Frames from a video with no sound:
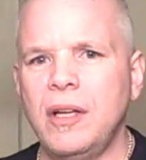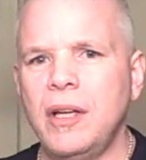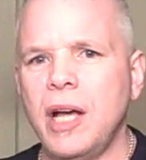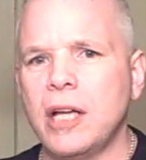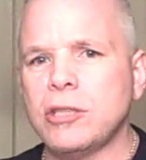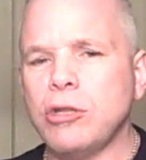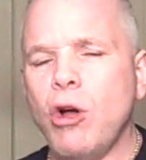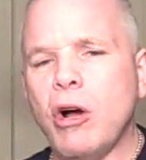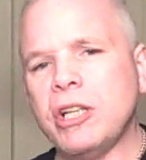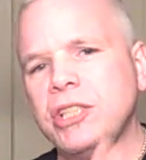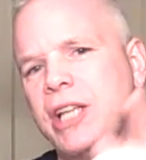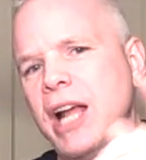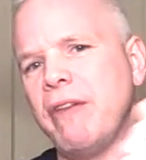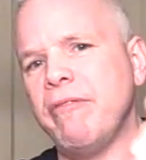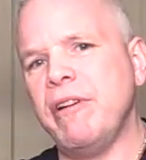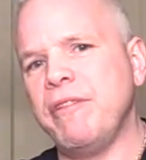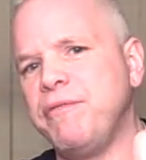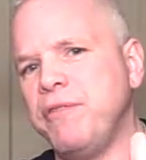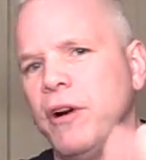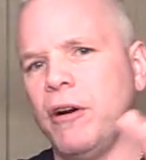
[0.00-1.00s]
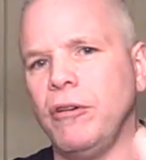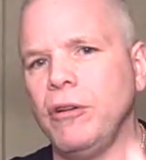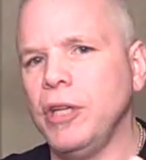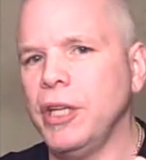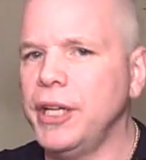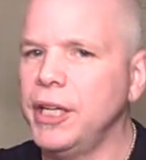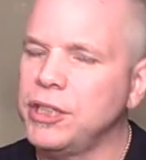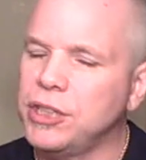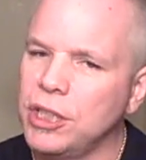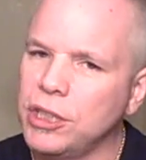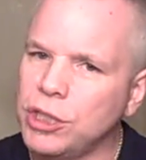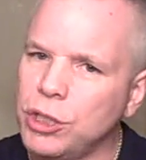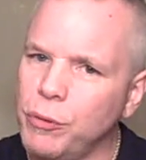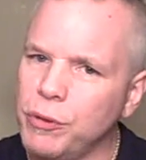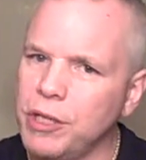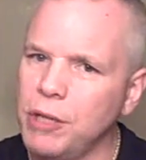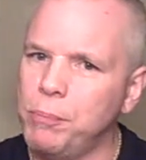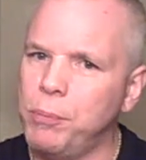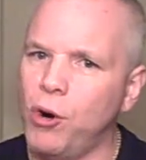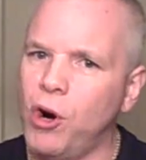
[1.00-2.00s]
as long as that referral leads into
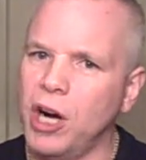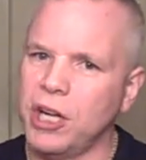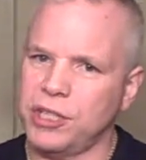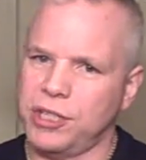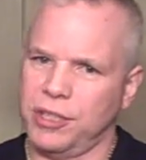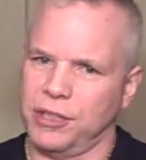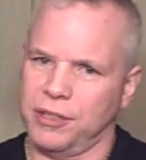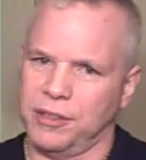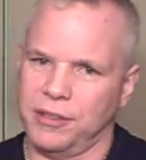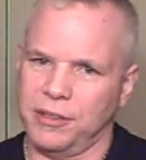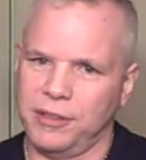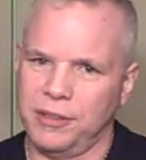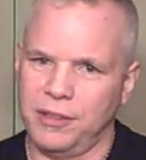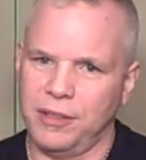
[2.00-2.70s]
an abortion.